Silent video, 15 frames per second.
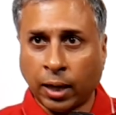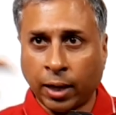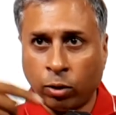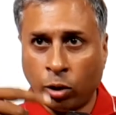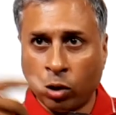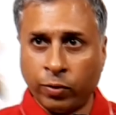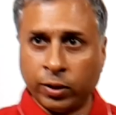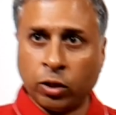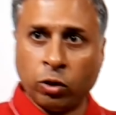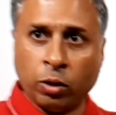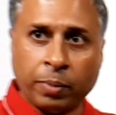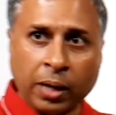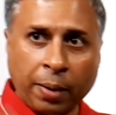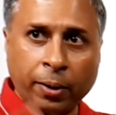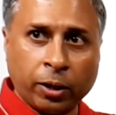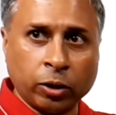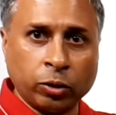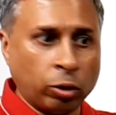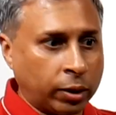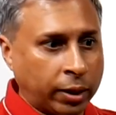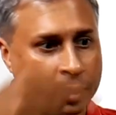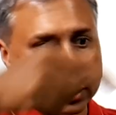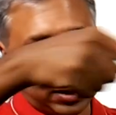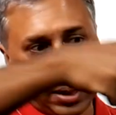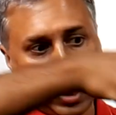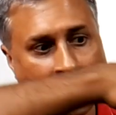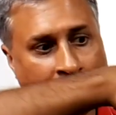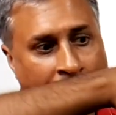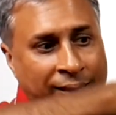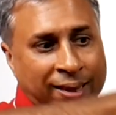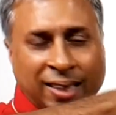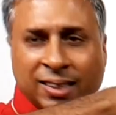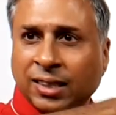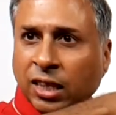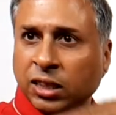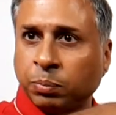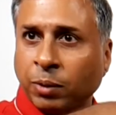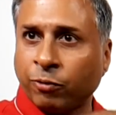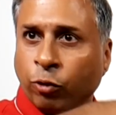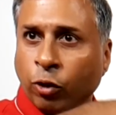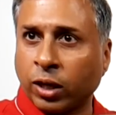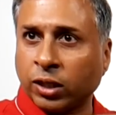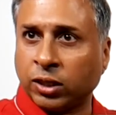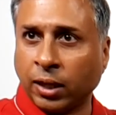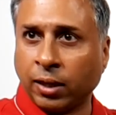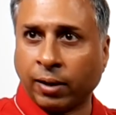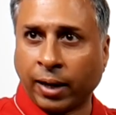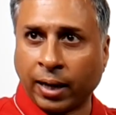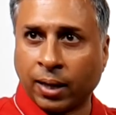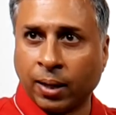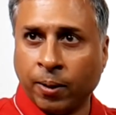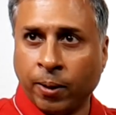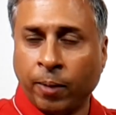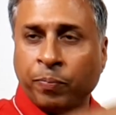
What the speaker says: I don't know whether you'll be able to notice, this is my focusing ring.